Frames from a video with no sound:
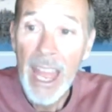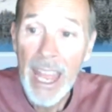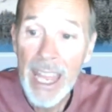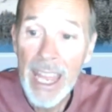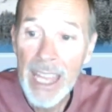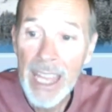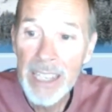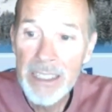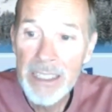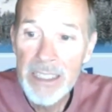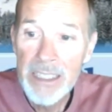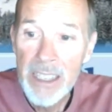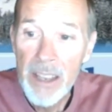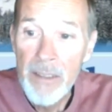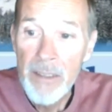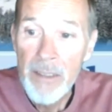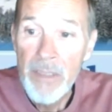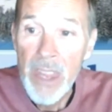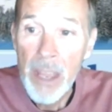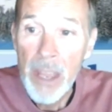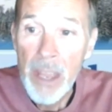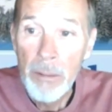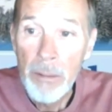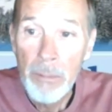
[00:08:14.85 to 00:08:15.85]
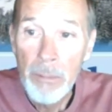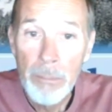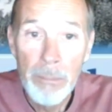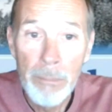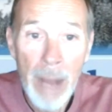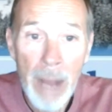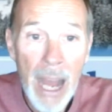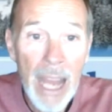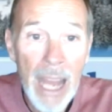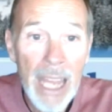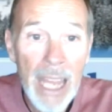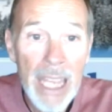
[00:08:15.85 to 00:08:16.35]
And
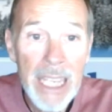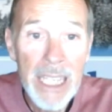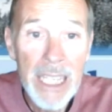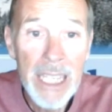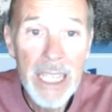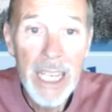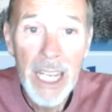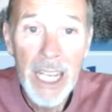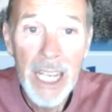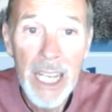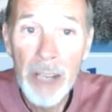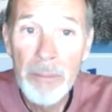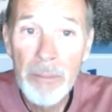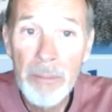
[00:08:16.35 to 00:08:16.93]
my